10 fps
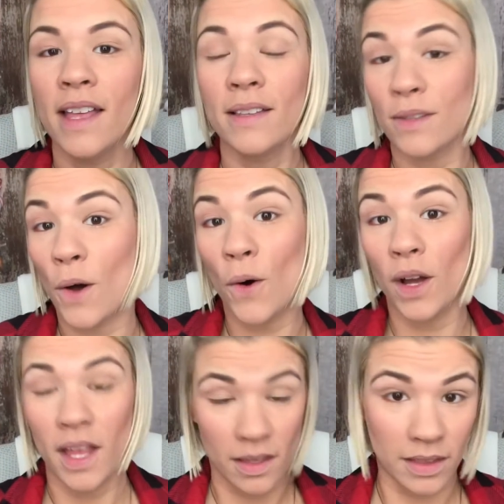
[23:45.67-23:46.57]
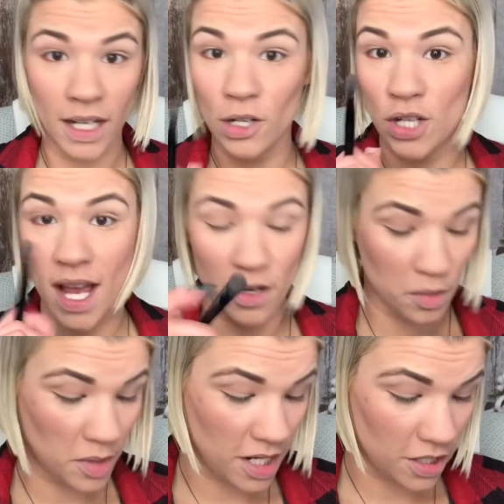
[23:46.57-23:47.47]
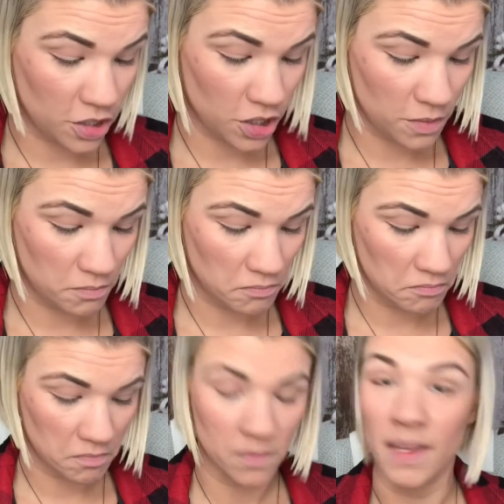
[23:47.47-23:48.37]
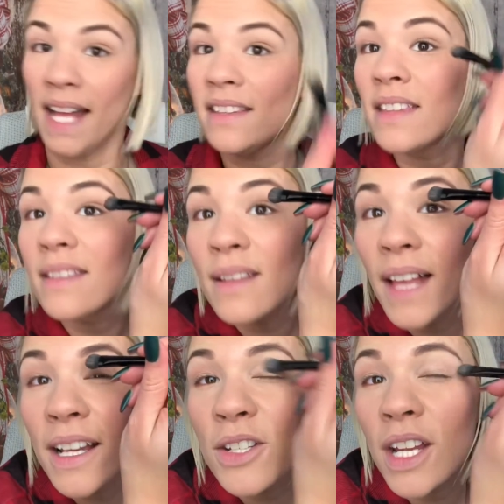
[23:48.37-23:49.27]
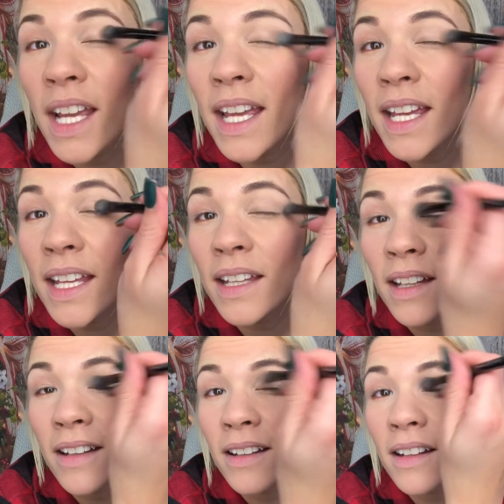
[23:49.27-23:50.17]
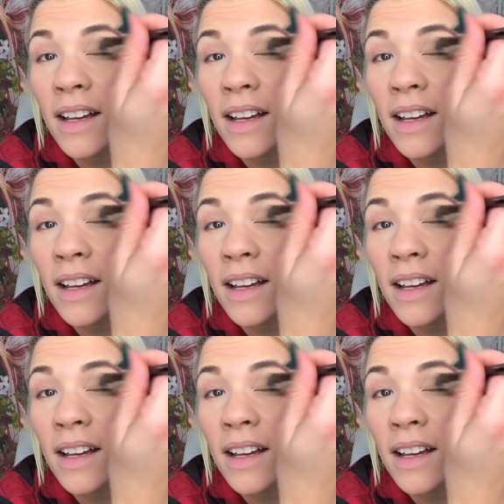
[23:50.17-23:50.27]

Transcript: So large shadow brush, that's in this collection.